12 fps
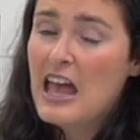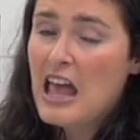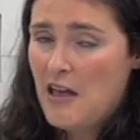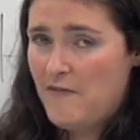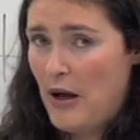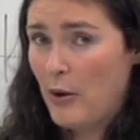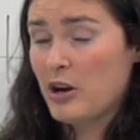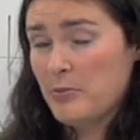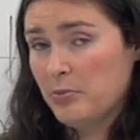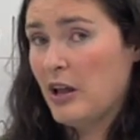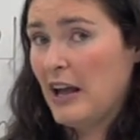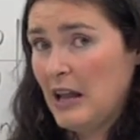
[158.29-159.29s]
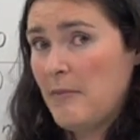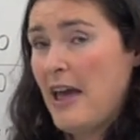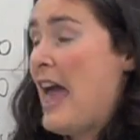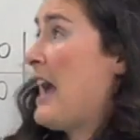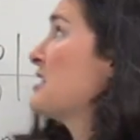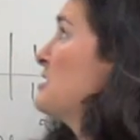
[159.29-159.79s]
if I were to plug in my
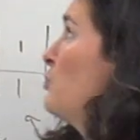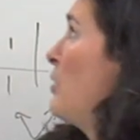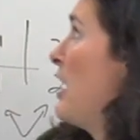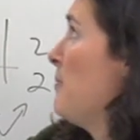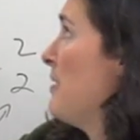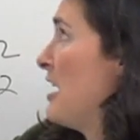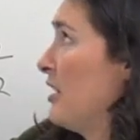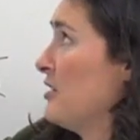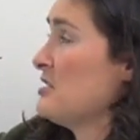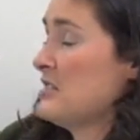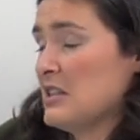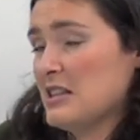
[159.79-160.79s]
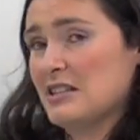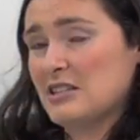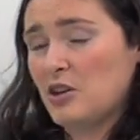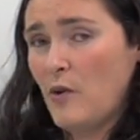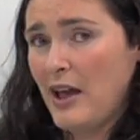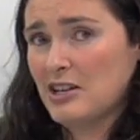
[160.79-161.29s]
x and y pairs to this
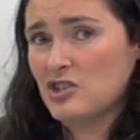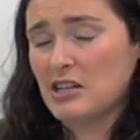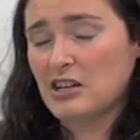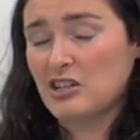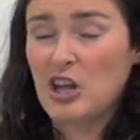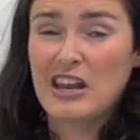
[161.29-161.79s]
equation,